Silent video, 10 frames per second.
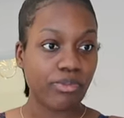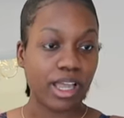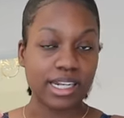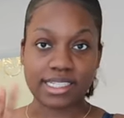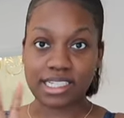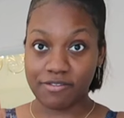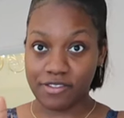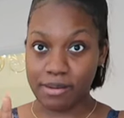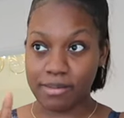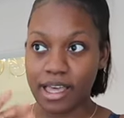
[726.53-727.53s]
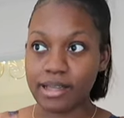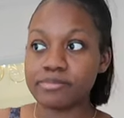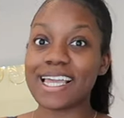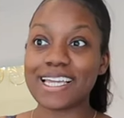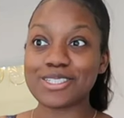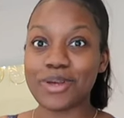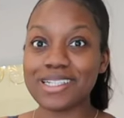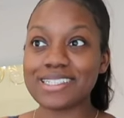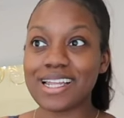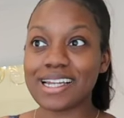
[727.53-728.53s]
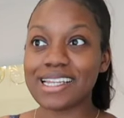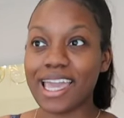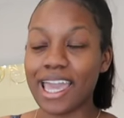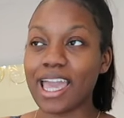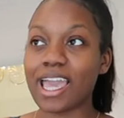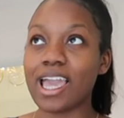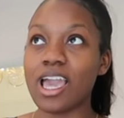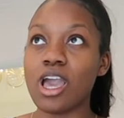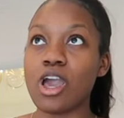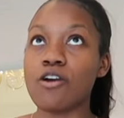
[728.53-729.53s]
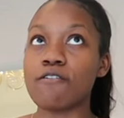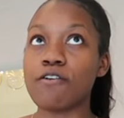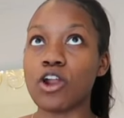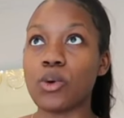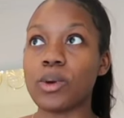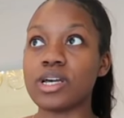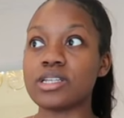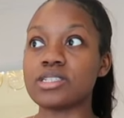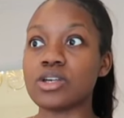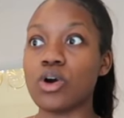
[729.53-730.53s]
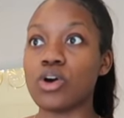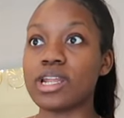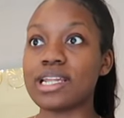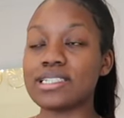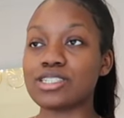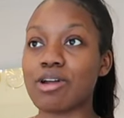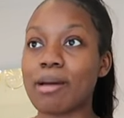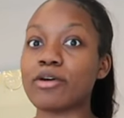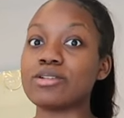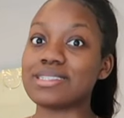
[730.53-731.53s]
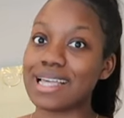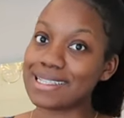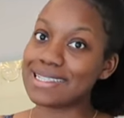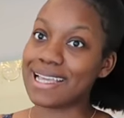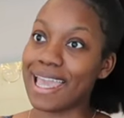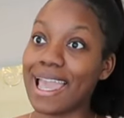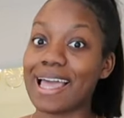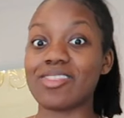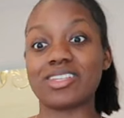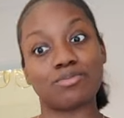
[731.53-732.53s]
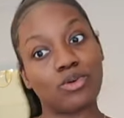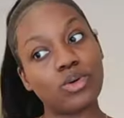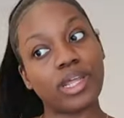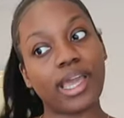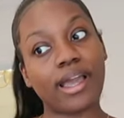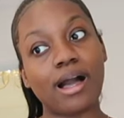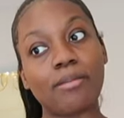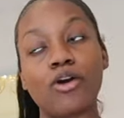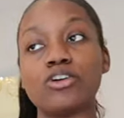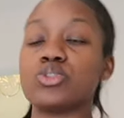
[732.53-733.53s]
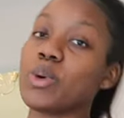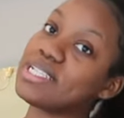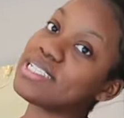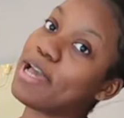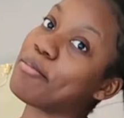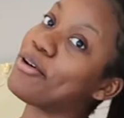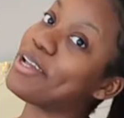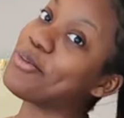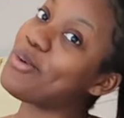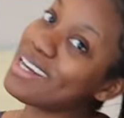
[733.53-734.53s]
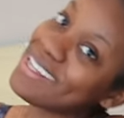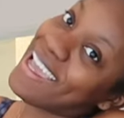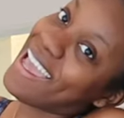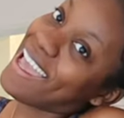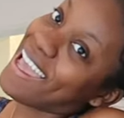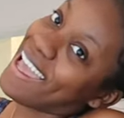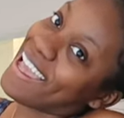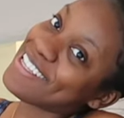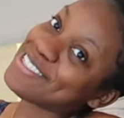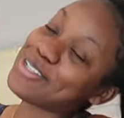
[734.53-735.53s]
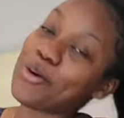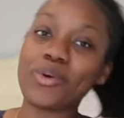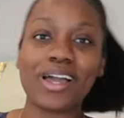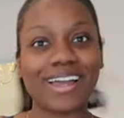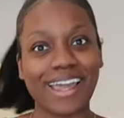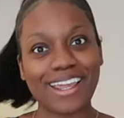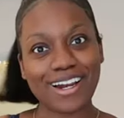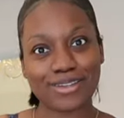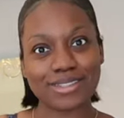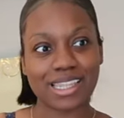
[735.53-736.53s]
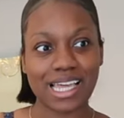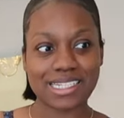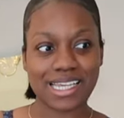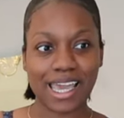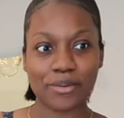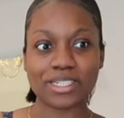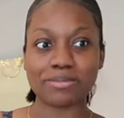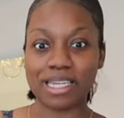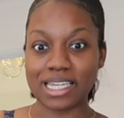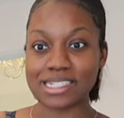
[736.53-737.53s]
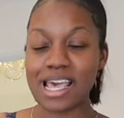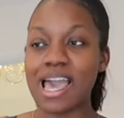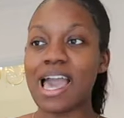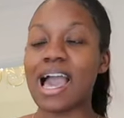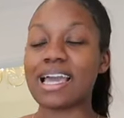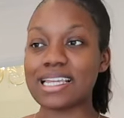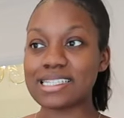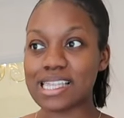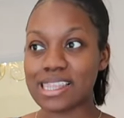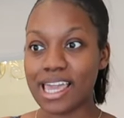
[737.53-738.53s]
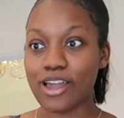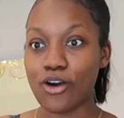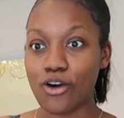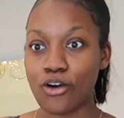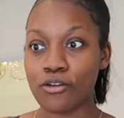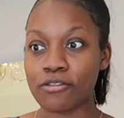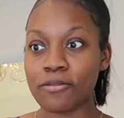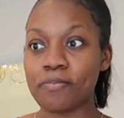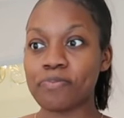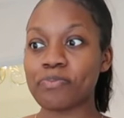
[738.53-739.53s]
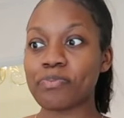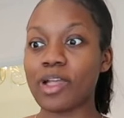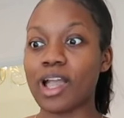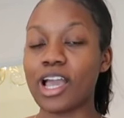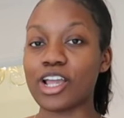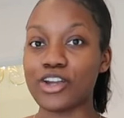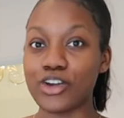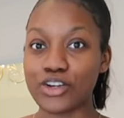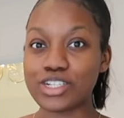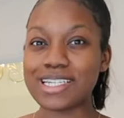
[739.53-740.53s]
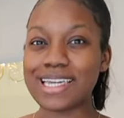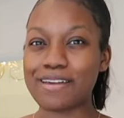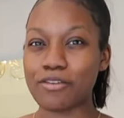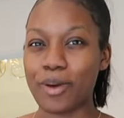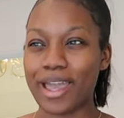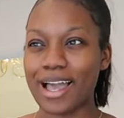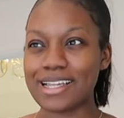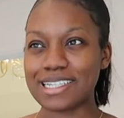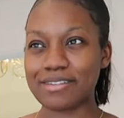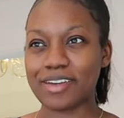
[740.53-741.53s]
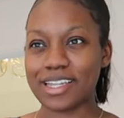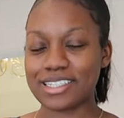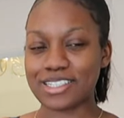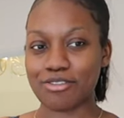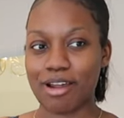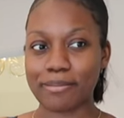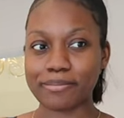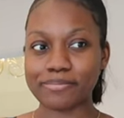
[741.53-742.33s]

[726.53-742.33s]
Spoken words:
I need to confirm that. I hit 29k followers on Instagram on Saturday, and this morning I'm on 29.1k. So we are getting close to 30k, which means I need to think of a good giveaway idea for Instagram.